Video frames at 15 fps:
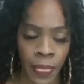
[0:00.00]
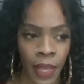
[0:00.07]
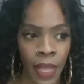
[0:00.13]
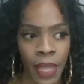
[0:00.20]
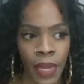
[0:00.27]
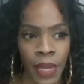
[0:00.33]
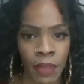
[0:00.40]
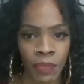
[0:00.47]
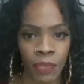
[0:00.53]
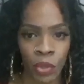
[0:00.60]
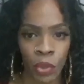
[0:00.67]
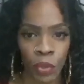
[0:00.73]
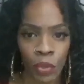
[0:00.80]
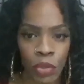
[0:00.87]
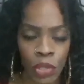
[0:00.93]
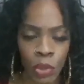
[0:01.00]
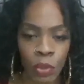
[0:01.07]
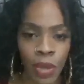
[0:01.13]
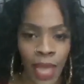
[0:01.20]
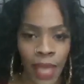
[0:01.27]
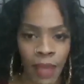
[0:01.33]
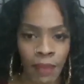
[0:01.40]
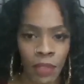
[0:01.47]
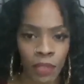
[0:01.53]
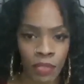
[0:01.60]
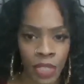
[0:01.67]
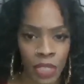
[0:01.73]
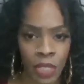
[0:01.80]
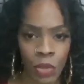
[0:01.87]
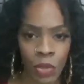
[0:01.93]
And if you don't have the
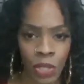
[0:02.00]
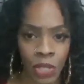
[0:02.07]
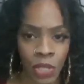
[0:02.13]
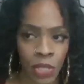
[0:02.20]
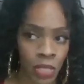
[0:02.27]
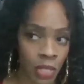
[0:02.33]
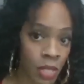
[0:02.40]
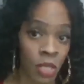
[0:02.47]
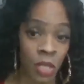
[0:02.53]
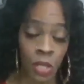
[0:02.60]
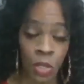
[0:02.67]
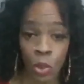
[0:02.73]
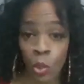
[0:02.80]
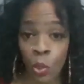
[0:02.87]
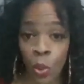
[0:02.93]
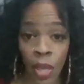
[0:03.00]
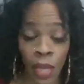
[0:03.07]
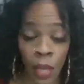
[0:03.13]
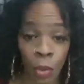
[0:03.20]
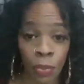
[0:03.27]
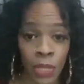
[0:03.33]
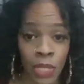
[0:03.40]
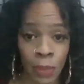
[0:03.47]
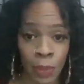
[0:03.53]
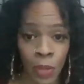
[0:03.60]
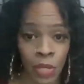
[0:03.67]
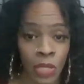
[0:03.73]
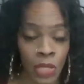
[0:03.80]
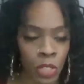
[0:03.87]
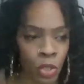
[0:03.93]
resources to help this
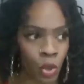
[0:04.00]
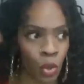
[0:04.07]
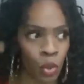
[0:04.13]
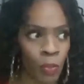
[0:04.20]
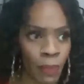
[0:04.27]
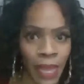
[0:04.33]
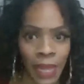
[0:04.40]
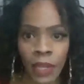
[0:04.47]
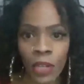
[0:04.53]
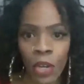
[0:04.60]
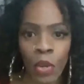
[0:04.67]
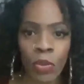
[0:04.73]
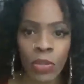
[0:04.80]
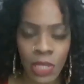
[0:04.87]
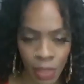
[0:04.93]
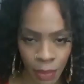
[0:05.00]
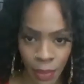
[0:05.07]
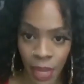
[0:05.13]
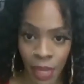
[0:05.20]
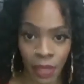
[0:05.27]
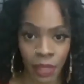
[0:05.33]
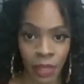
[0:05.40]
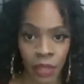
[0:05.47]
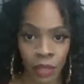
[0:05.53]
person, you might know somebody.